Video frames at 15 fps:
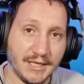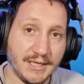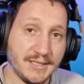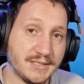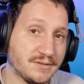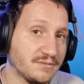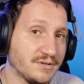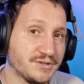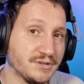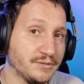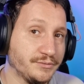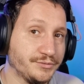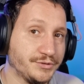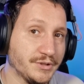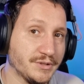is
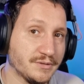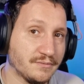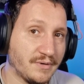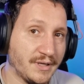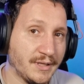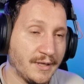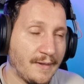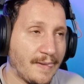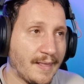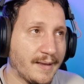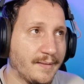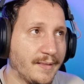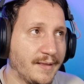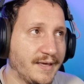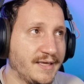resolutions, right?
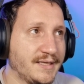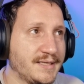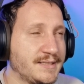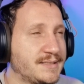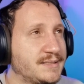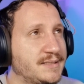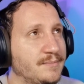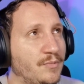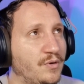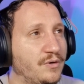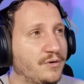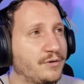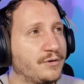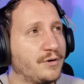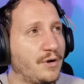It's the
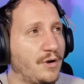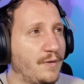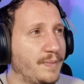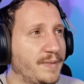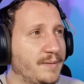more